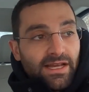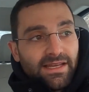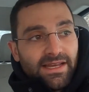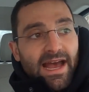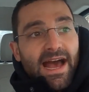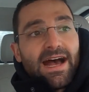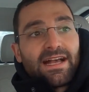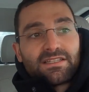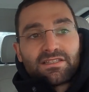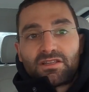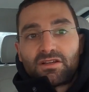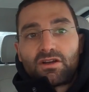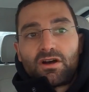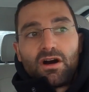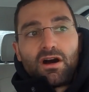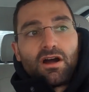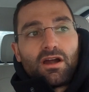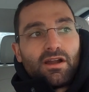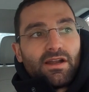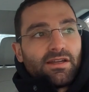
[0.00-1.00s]
gas the
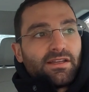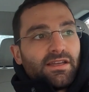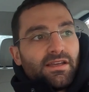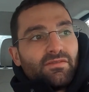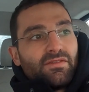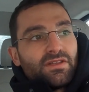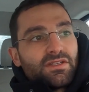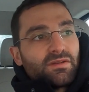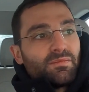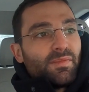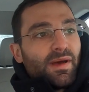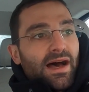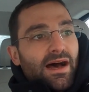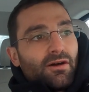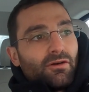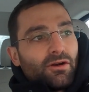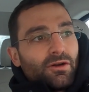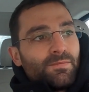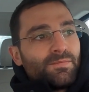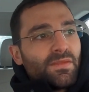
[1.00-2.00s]
car and give it some
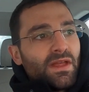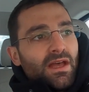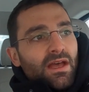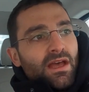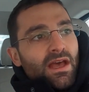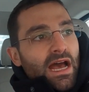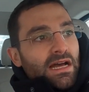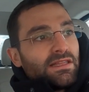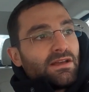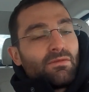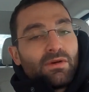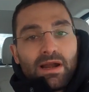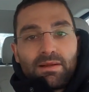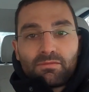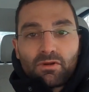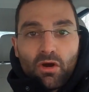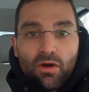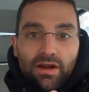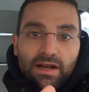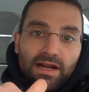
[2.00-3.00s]
power. And then when I'm
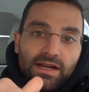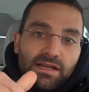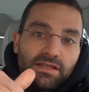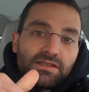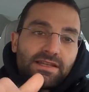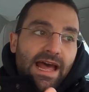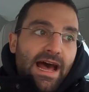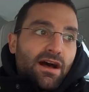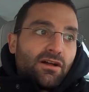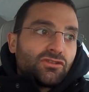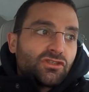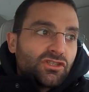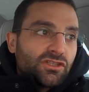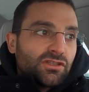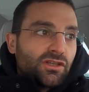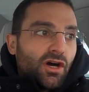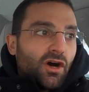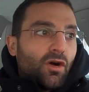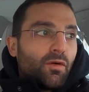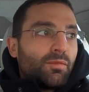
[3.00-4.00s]
going on a
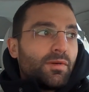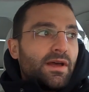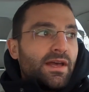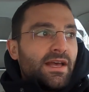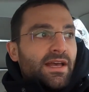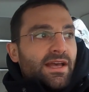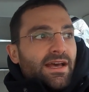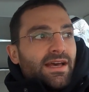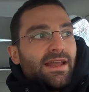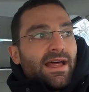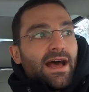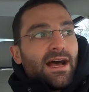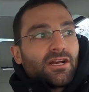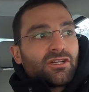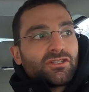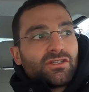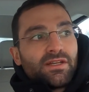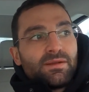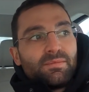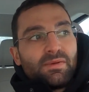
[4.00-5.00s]
downslope, it
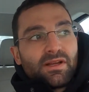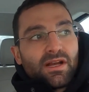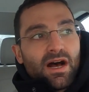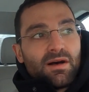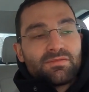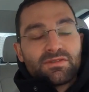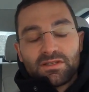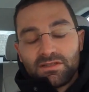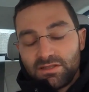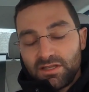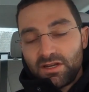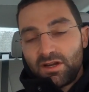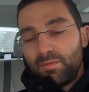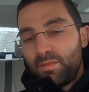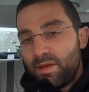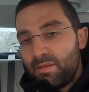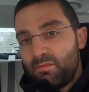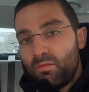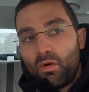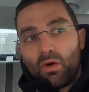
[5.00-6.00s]
actually becomes a little
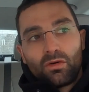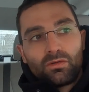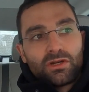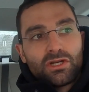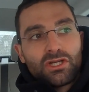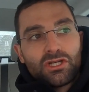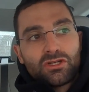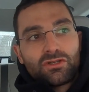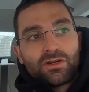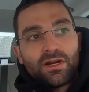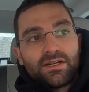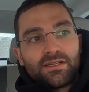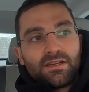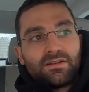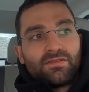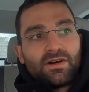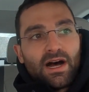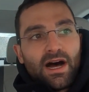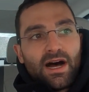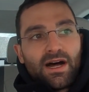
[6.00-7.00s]
bit more
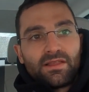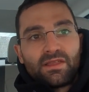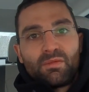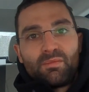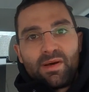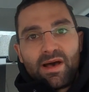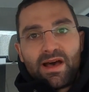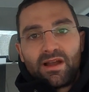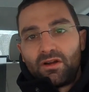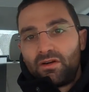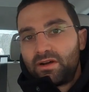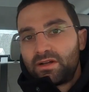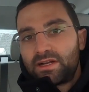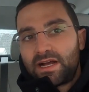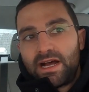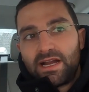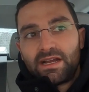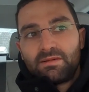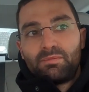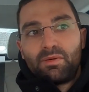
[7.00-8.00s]
restrictive on the pedal. It
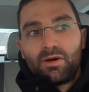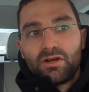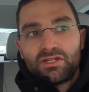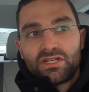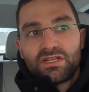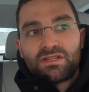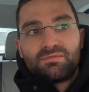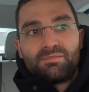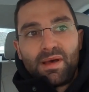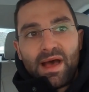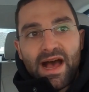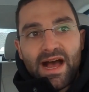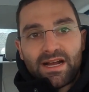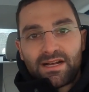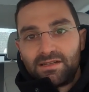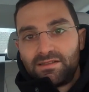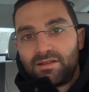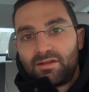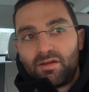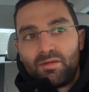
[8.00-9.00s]
kind of pushes back
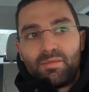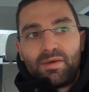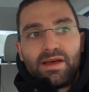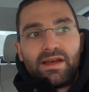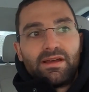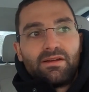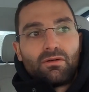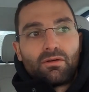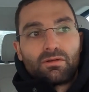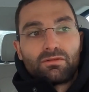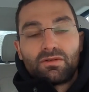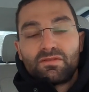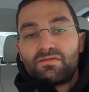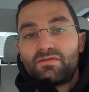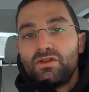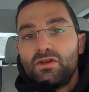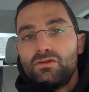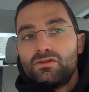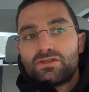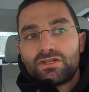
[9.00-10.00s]
a little bit or
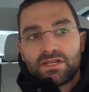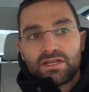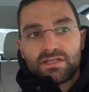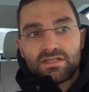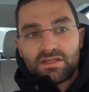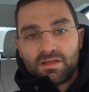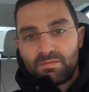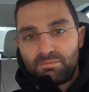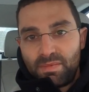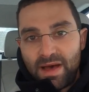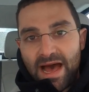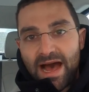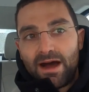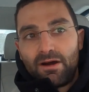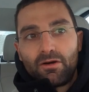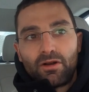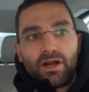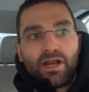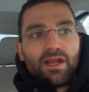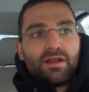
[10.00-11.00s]
refuses the
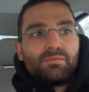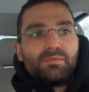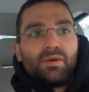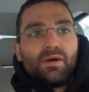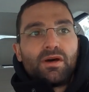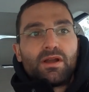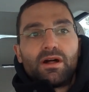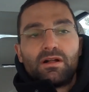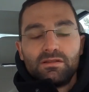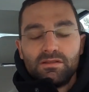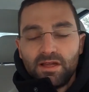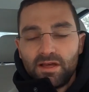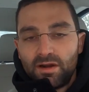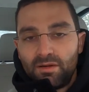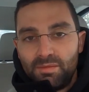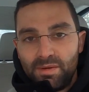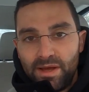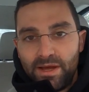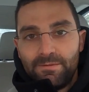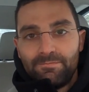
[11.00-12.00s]
power input a
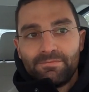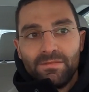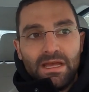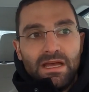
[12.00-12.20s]
little bit